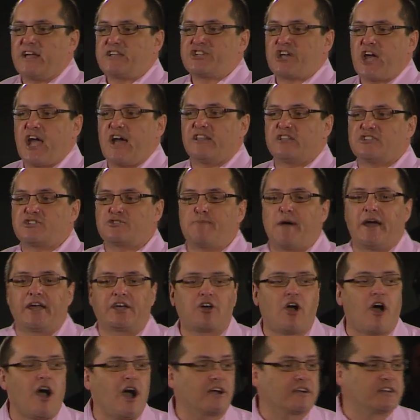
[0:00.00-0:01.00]
I challenge my
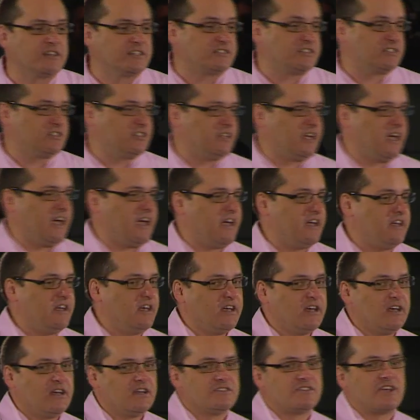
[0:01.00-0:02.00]
caucus today
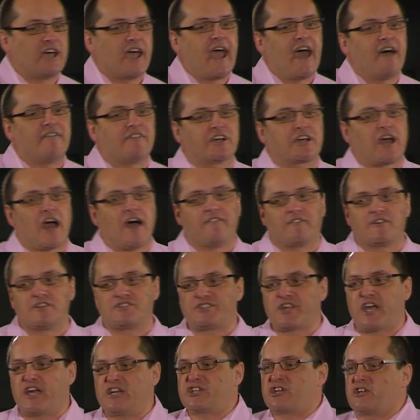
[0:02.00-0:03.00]
to have a
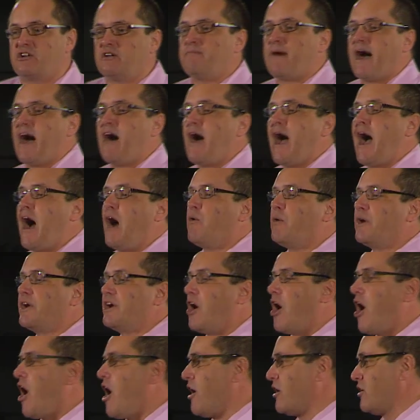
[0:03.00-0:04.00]
conversation about how
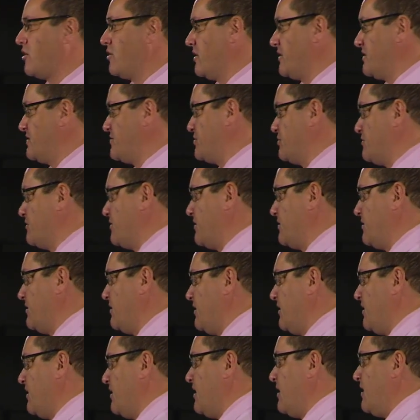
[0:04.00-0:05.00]
we are going to do it.
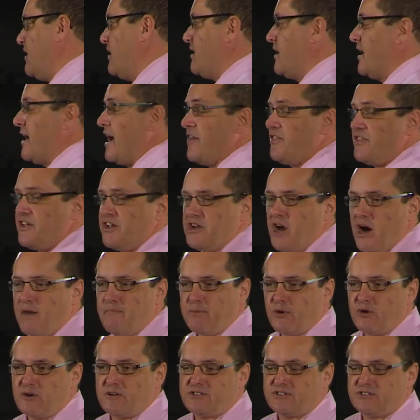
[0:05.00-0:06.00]
And the
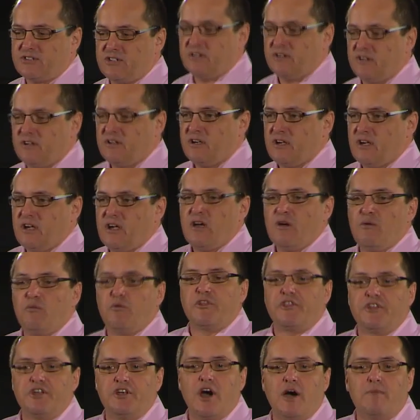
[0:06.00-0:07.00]
numbers?
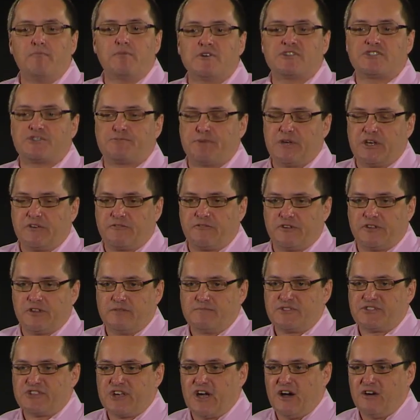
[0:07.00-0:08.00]
Well, the numbers speak for
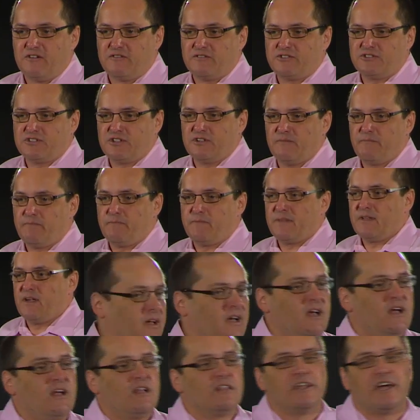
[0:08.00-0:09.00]
themselves.
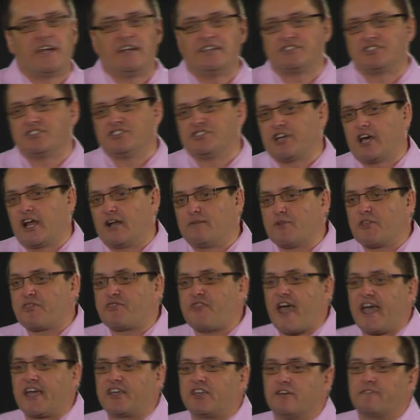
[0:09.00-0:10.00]
Ladies and gentlemen,
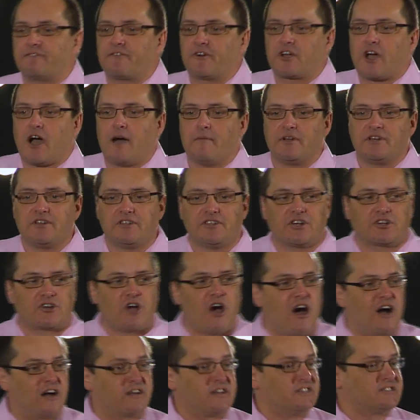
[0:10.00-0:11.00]
thank you for coming to the
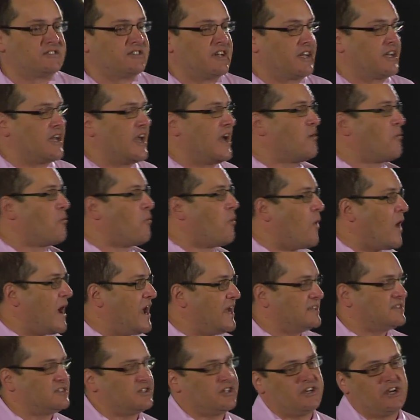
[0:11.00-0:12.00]
caucus. I can't
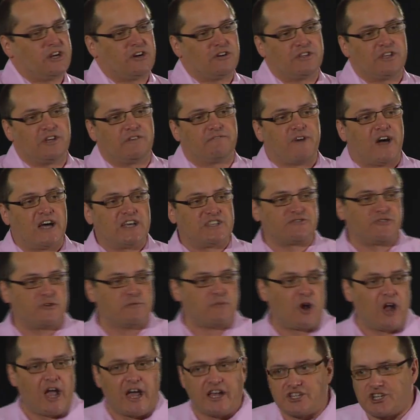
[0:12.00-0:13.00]
wait to hear the advice
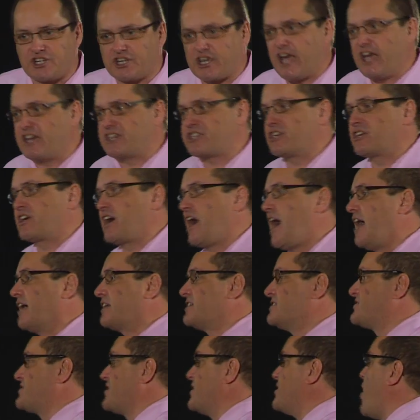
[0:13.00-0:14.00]
from our education
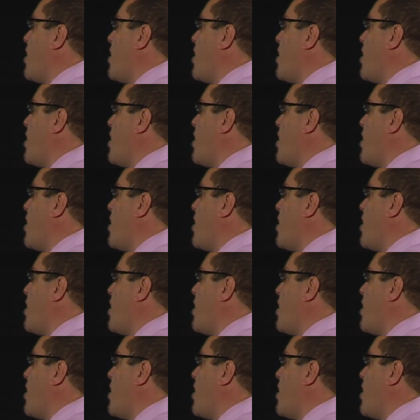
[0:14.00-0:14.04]
caucus